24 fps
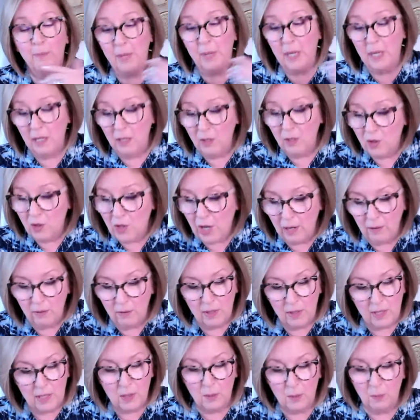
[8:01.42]
being
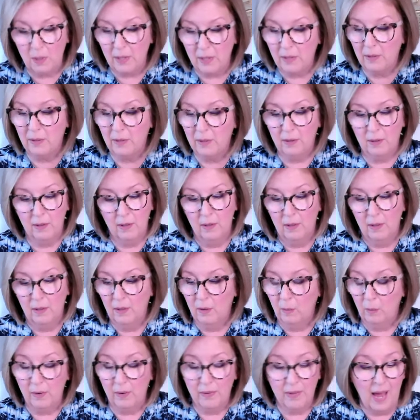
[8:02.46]
generous with,
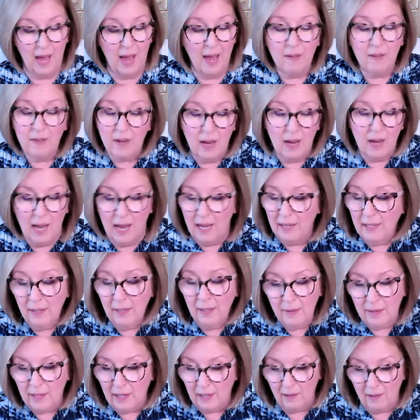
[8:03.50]
with
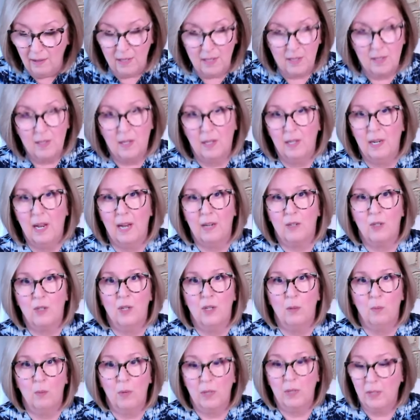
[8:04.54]
anything in this
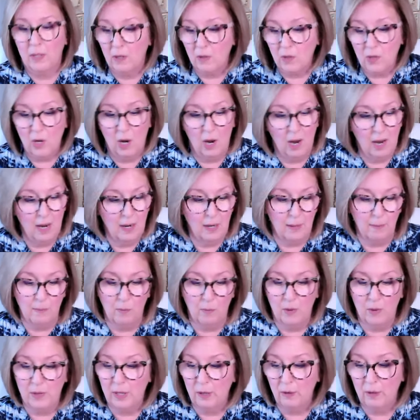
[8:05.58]
connection, with their time,
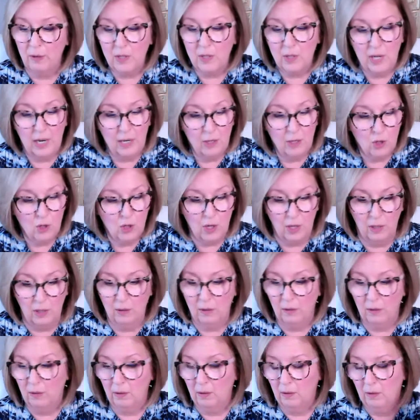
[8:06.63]
with their
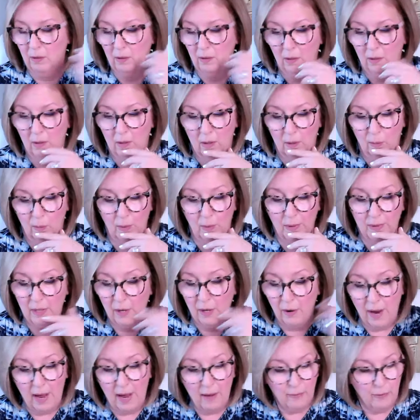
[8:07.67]
attention, with
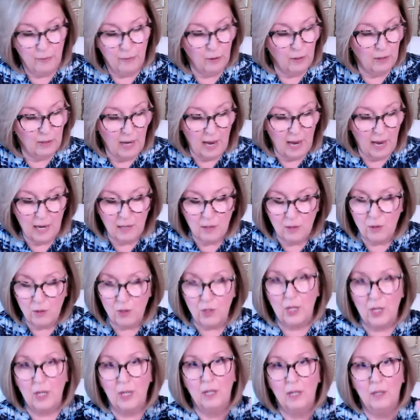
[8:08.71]
their effort and
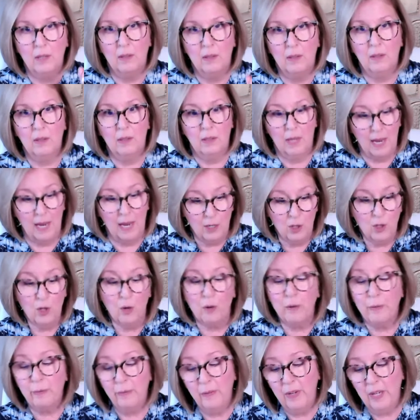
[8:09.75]
energy. And
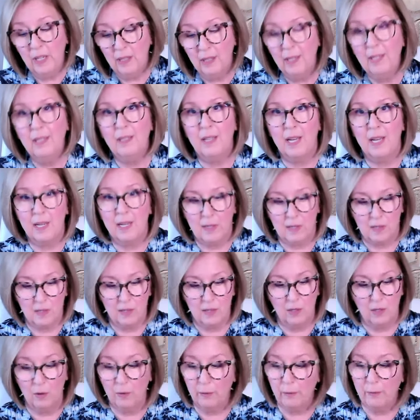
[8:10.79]
you're feeling this.
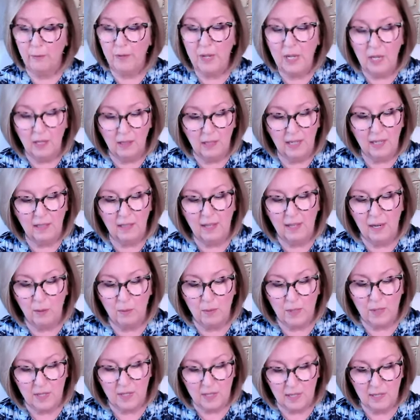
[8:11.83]
You're feeling their
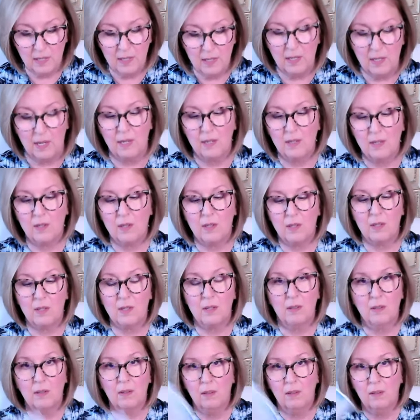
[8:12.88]
resistance,
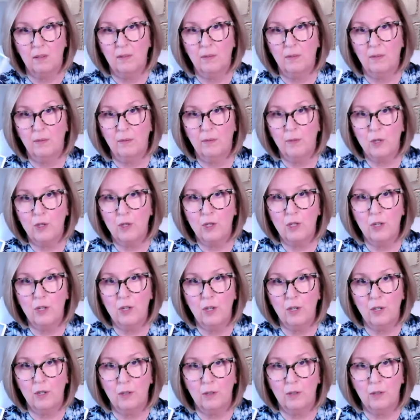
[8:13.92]
for
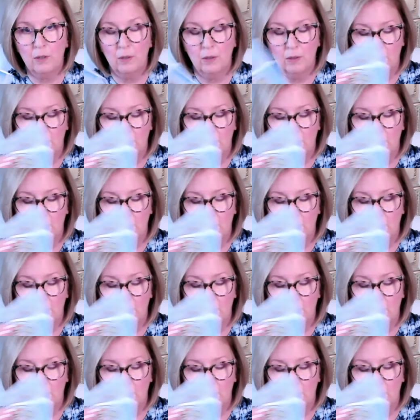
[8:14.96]
sure.